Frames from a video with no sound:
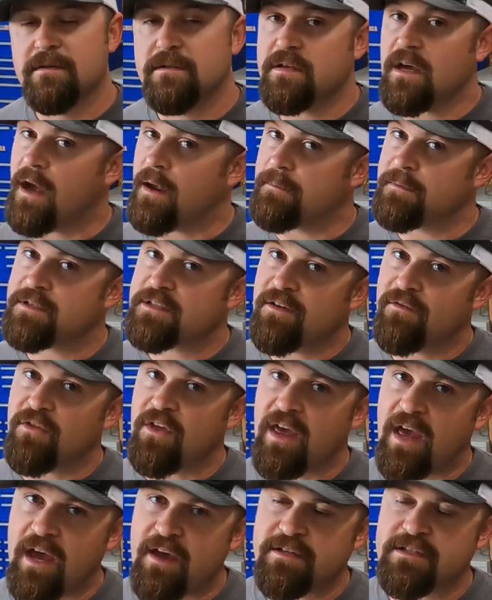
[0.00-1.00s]
time is of
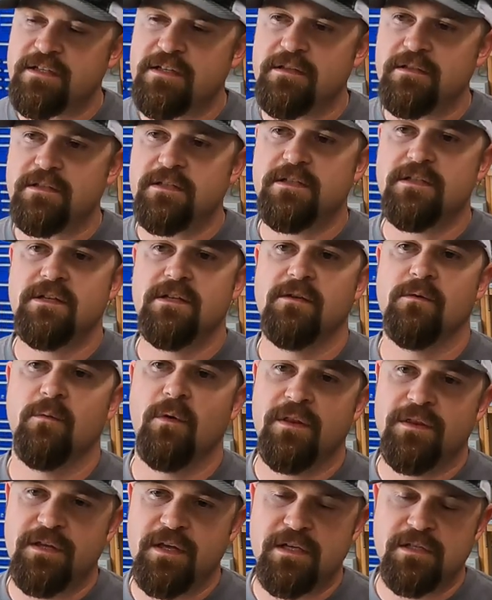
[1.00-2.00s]
the essence
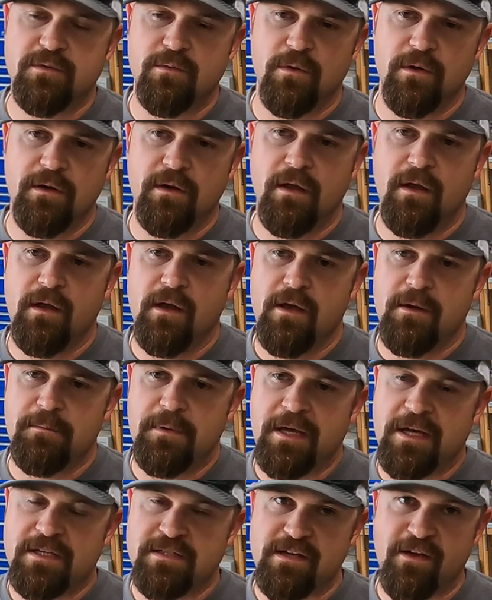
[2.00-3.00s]
with this one
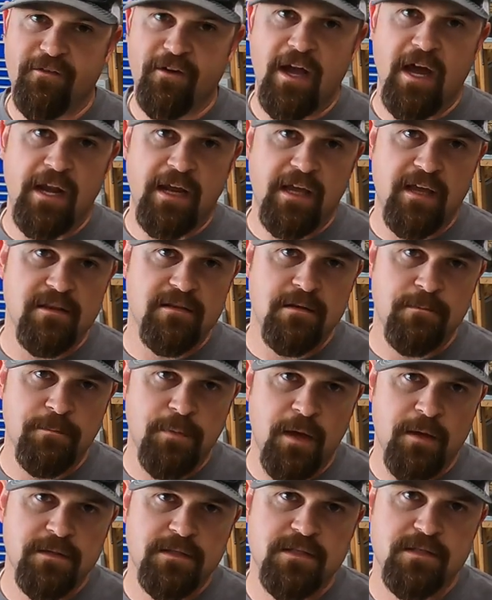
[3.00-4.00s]
because I've got to get the
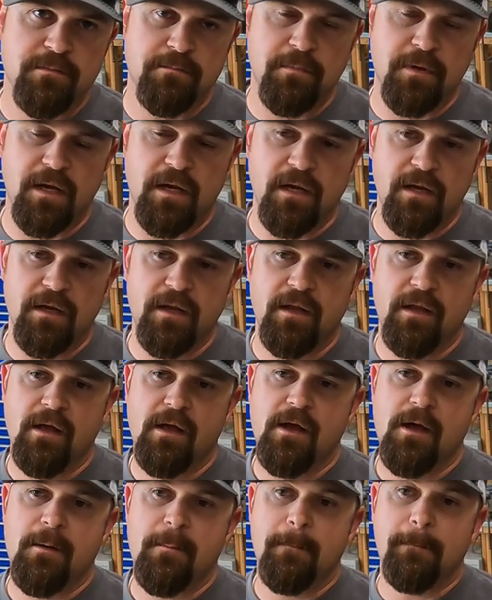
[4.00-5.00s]
bid submitted.
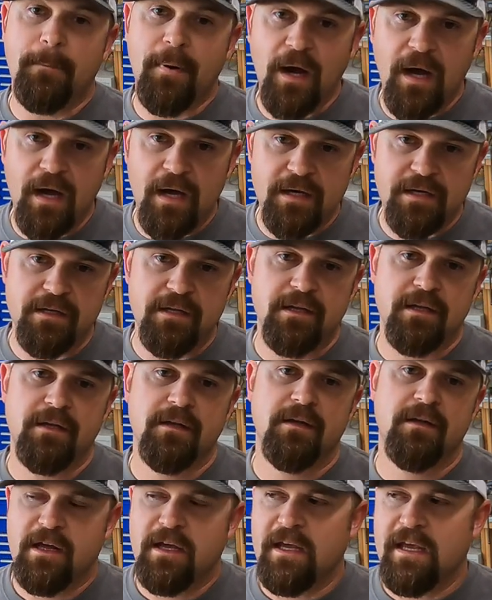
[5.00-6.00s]
But
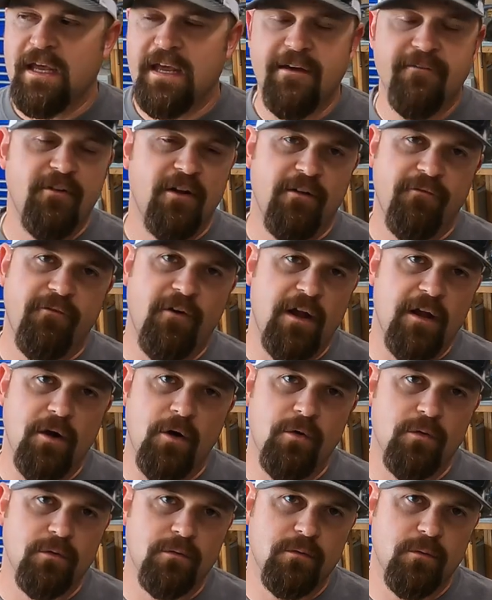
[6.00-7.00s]
even if I
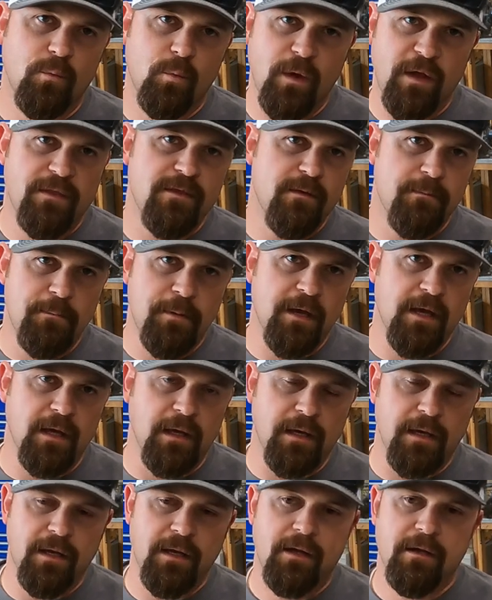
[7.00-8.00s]
don't win the
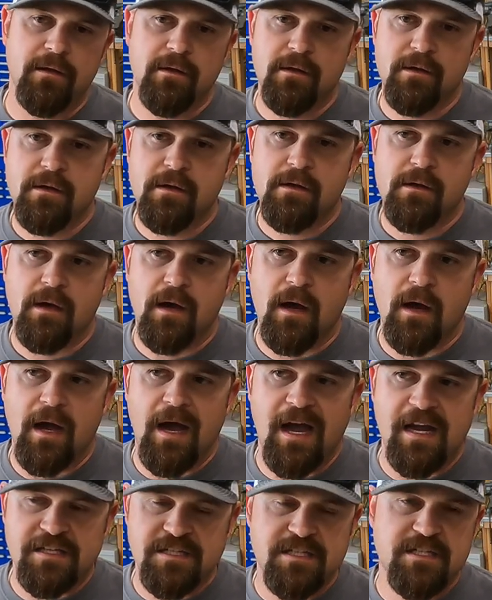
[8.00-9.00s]
bid,
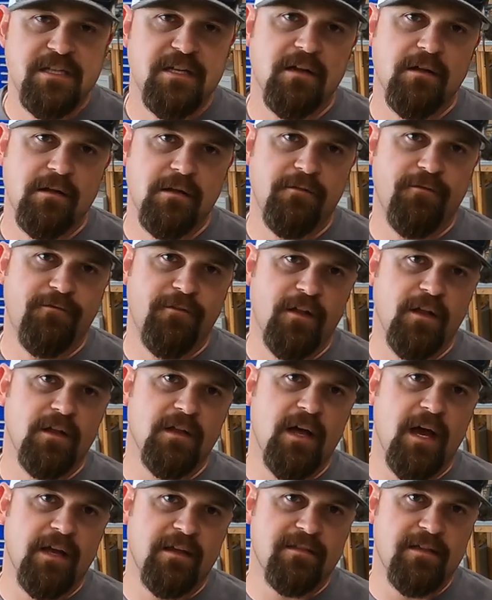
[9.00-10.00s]
I still feel
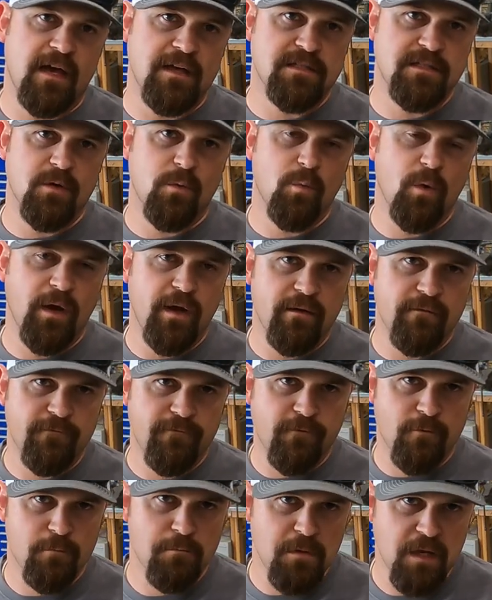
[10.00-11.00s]
like that's a win
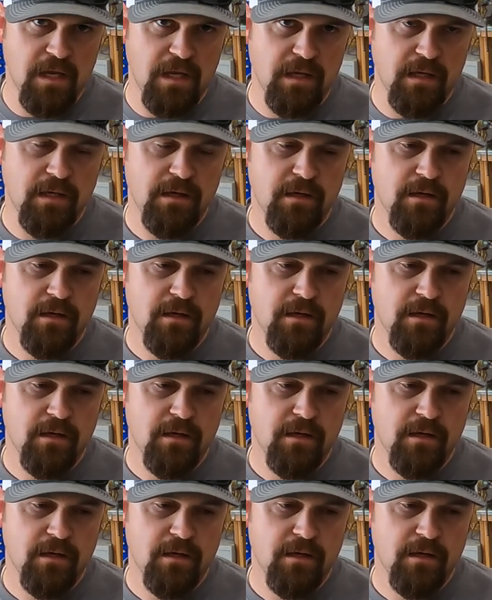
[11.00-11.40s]
for me